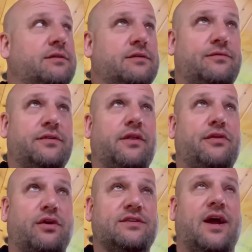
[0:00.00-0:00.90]
for the
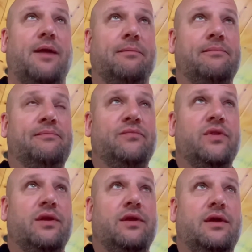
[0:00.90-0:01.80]
3rd time.
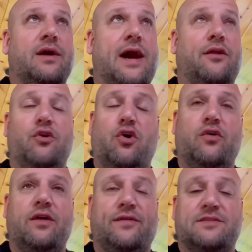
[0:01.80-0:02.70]
I don't
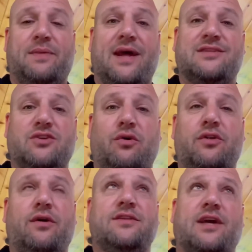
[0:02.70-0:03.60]
know if it's bad
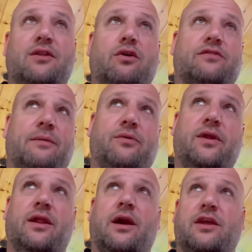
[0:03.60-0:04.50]
solenoids. I don't know if they
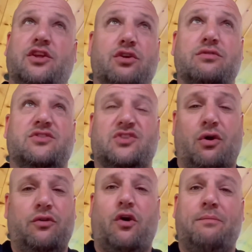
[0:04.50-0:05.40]
put a huge
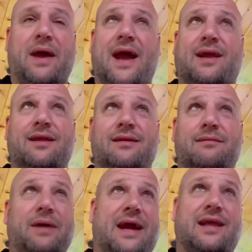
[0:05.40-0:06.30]
solenoid pack
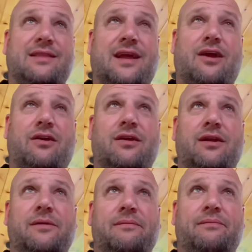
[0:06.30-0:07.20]
back in there,
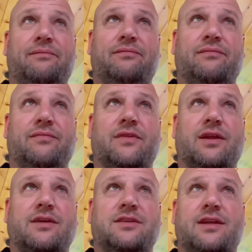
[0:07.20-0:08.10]

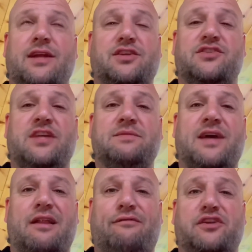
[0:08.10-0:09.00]
because it just seems
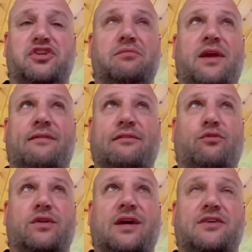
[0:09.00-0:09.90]
kind of fishy to me after
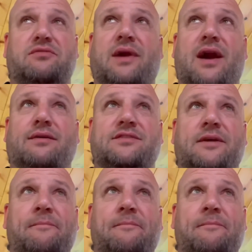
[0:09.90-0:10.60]
4,000 miles